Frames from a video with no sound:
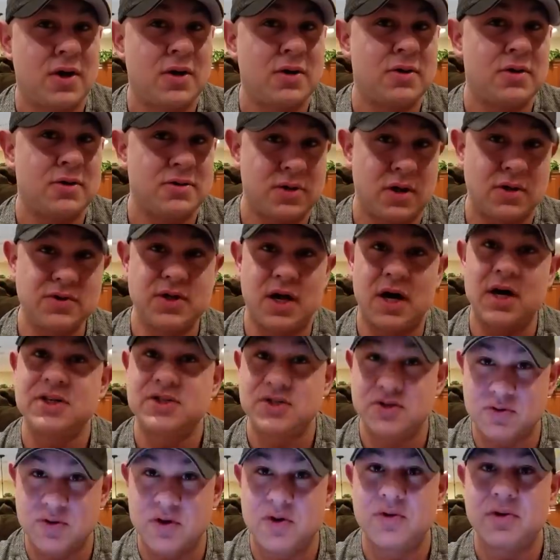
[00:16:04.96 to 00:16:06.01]
al
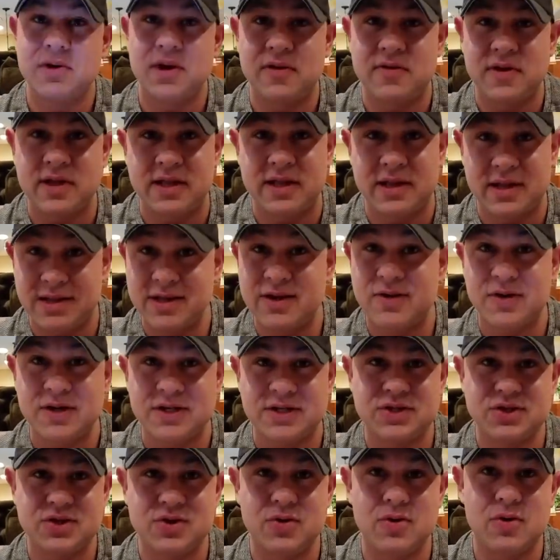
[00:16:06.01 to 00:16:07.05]
aldosterone. I think it
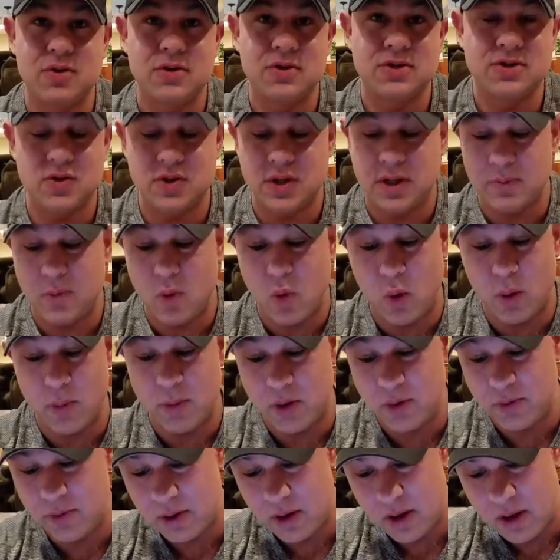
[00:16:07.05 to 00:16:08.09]
increases your sodium
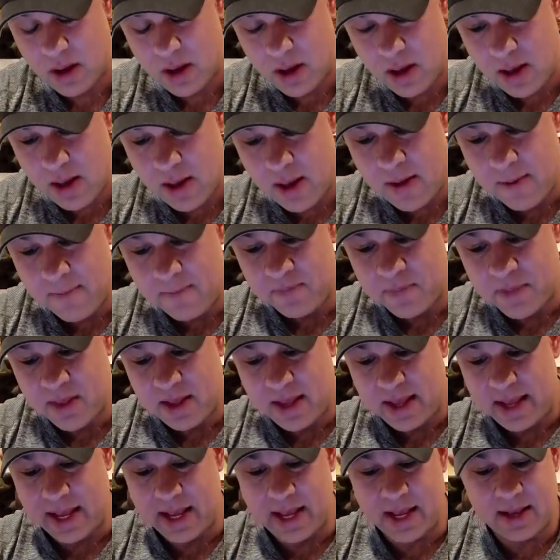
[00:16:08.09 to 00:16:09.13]
hormone,
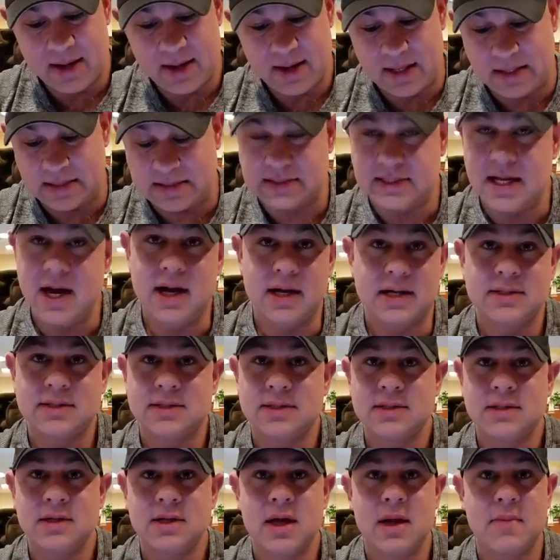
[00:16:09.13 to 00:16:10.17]
and it
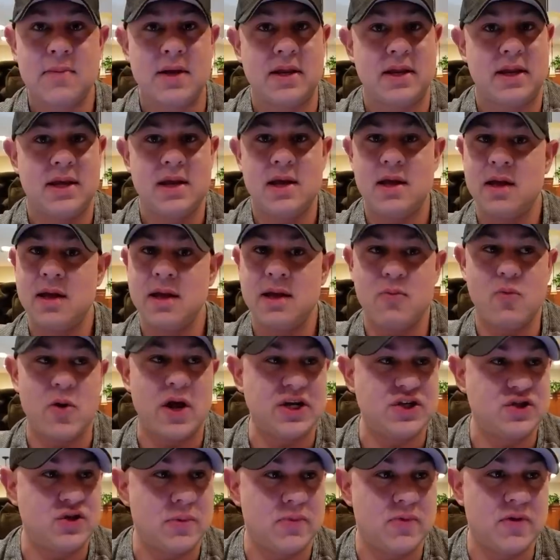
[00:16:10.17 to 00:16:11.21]
sucks. I mean, it, it
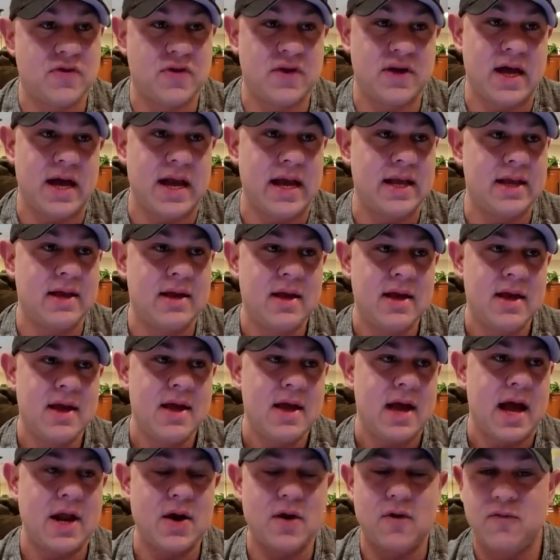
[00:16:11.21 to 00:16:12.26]
wakes you up throughout the night.
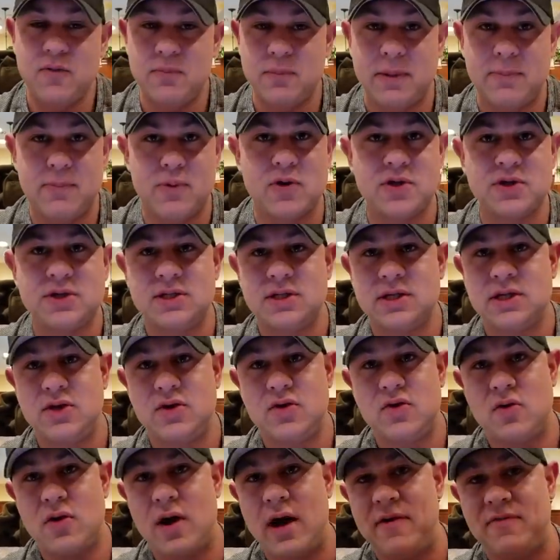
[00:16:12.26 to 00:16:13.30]
I know for me personally, you
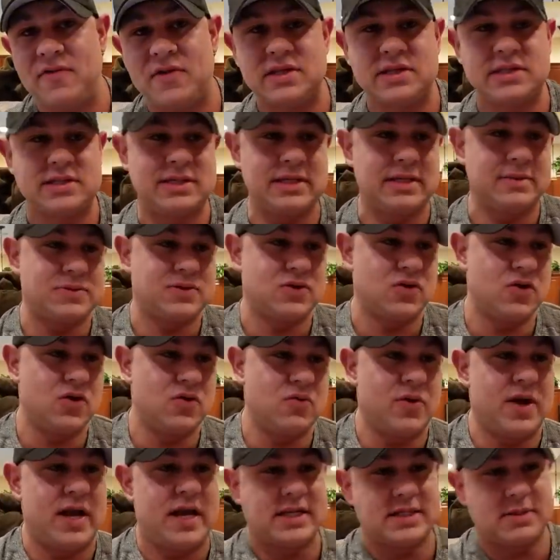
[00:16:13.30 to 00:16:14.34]
know, I have to sleep certain
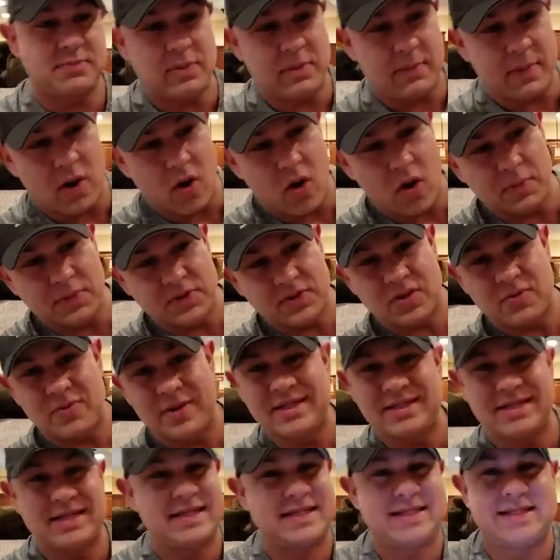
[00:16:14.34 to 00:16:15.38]
ways and put my arms certain
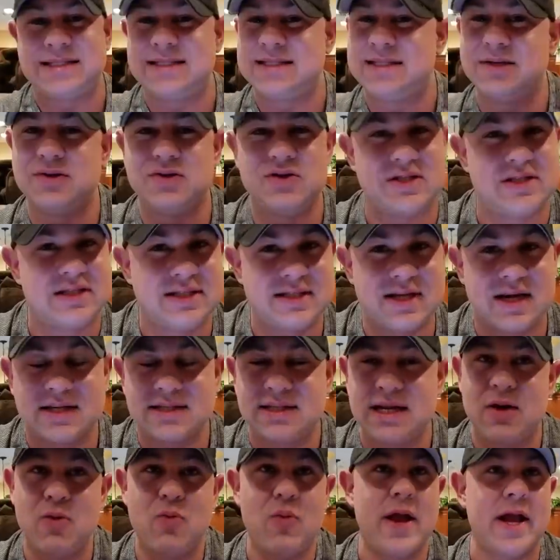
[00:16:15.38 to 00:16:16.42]
ways, and it still just sucks.
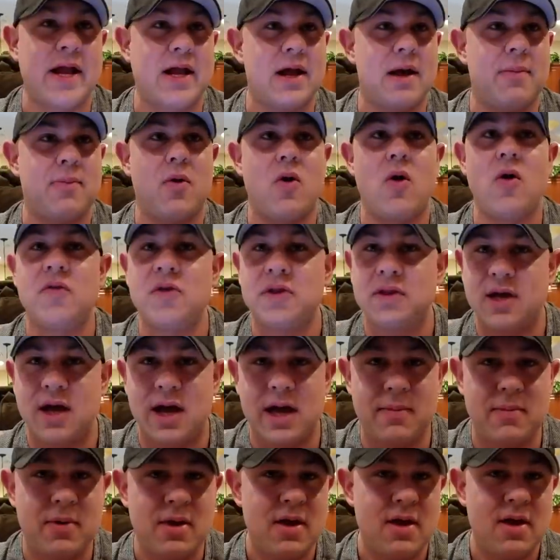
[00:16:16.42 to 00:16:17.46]
And I wake up all the
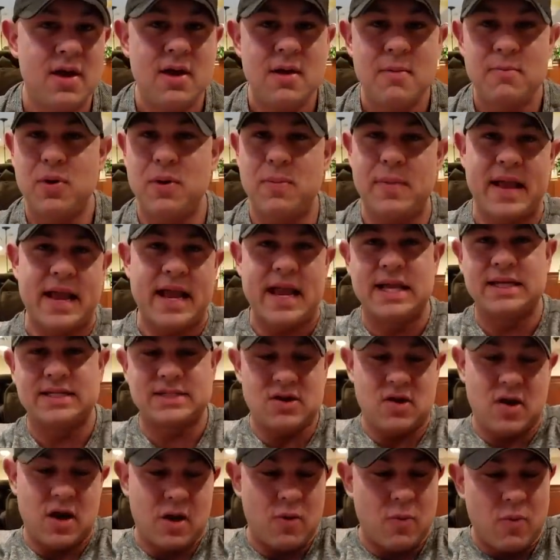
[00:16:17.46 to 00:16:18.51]
time, put my hands
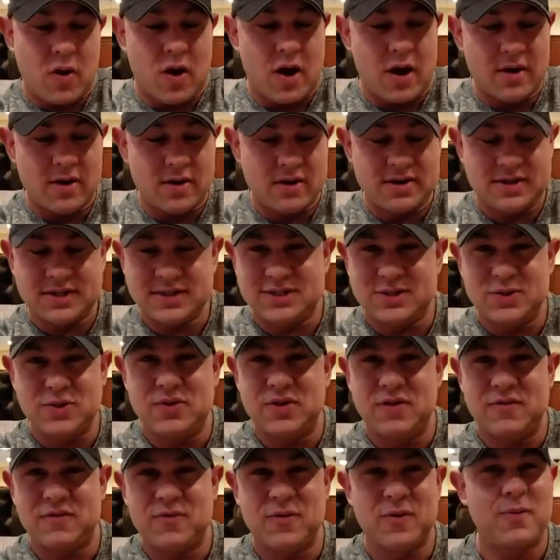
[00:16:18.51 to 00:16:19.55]
in hot water to
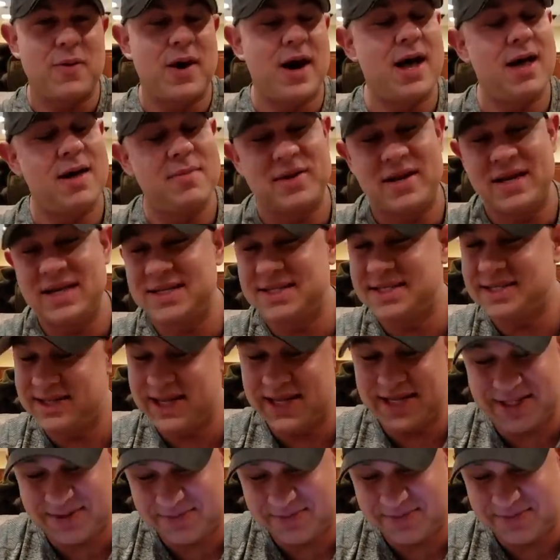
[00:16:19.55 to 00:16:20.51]
soothe it for a while. I mean, it's it's